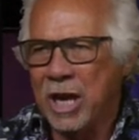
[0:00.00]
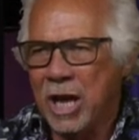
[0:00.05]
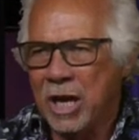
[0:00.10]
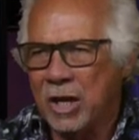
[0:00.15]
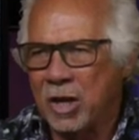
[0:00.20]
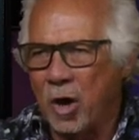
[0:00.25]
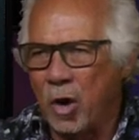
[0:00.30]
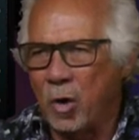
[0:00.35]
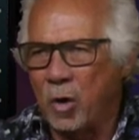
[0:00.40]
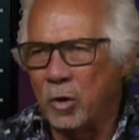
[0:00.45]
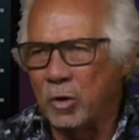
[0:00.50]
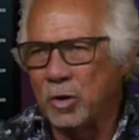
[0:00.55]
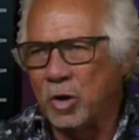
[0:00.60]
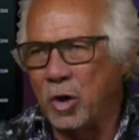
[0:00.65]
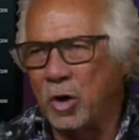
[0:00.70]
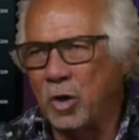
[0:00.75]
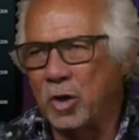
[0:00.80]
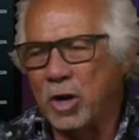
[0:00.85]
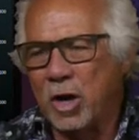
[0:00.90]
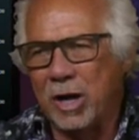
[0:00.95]
Gold,
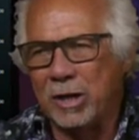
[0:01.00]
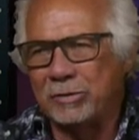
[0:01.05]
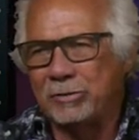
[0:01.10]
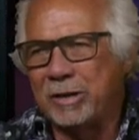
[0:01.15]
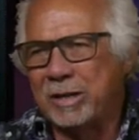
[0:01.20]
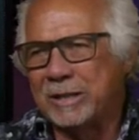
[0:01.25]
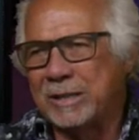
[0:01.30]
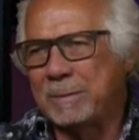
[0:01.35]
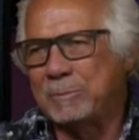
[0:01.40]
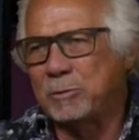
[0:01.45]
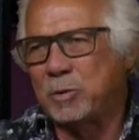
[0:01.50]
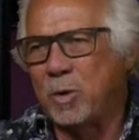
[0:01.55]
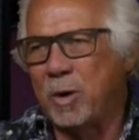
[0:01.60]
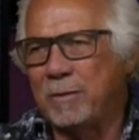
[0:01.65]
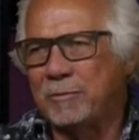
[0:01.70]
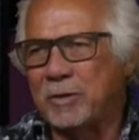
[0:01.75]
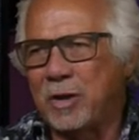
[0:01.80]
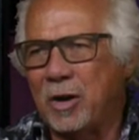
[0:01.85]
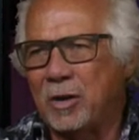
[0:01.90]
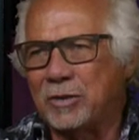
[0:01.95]
gold contract up twelve
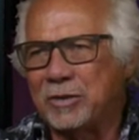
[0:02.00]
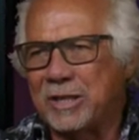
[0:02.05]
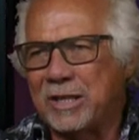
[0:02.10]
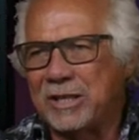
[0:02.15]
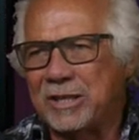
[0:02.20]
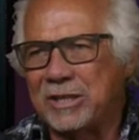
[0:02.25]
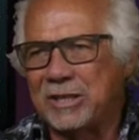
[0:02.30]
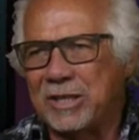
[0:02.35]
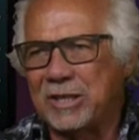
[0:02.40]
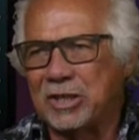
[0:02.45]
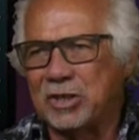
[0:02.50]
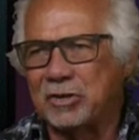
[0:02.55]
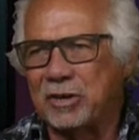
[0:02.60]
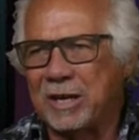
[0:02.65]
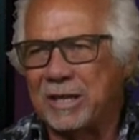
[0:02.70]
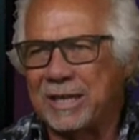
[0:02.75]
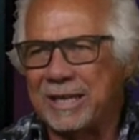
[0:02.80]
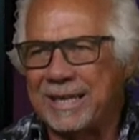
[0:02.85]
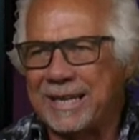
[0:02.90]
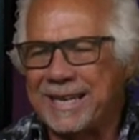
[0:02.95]
dollars and eighty cents,
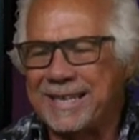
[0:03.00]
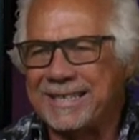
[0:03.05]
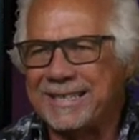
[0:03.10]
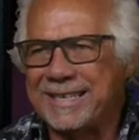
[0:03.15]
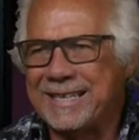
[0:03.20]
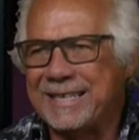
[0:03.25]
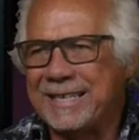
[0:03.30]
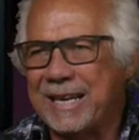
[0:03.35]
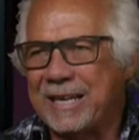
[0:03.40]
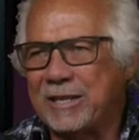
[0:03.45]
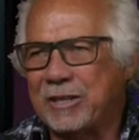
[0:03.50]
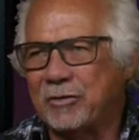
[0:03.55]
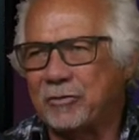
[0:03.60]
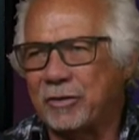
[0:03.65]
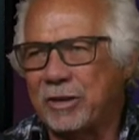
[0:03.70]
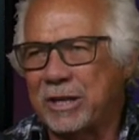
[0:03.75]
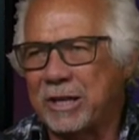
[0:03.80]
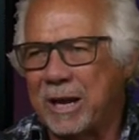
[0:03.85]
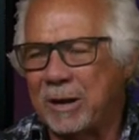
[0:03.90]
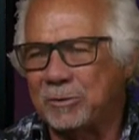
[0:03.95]
trading at eighteen
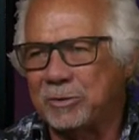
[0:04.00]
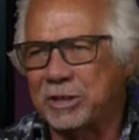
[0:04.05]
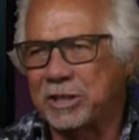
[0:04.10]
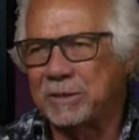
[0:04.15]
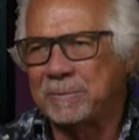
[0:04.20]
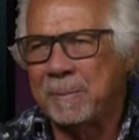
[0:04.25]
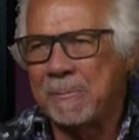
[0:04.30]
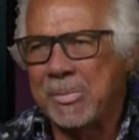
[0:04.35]
eighty-three an ounce.